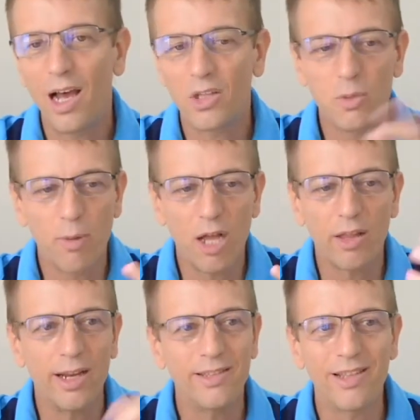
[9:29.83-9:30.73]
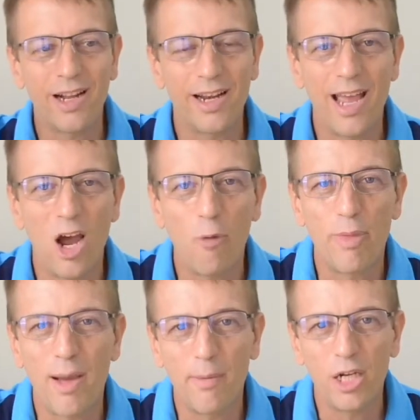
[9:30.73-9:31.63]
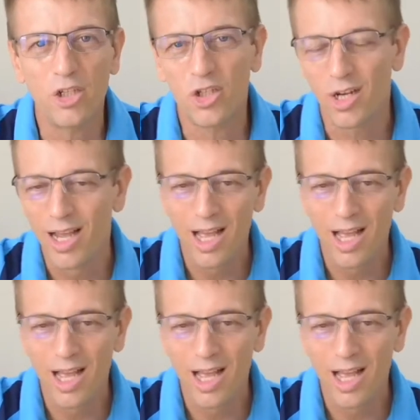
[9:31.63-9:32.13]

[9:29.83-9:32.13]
Spotlight is not going to help that much.